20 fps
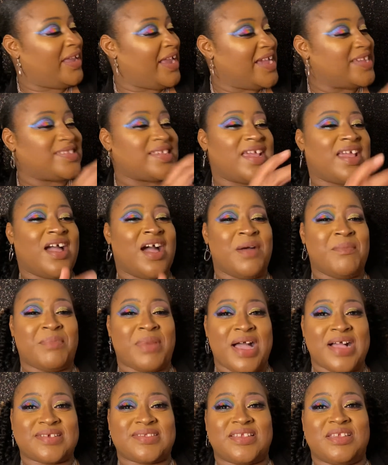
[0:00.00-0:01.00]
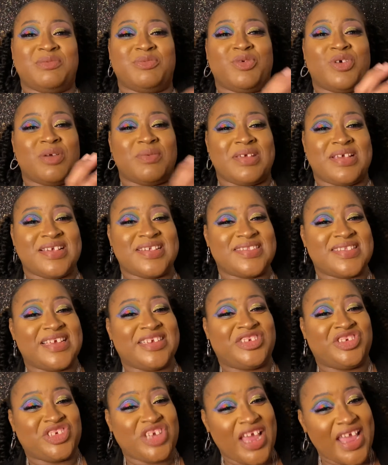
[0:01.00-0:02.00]
can't say unbox anymore because they
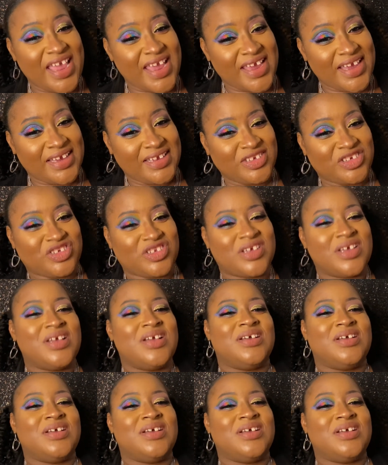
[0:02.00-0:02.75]
changed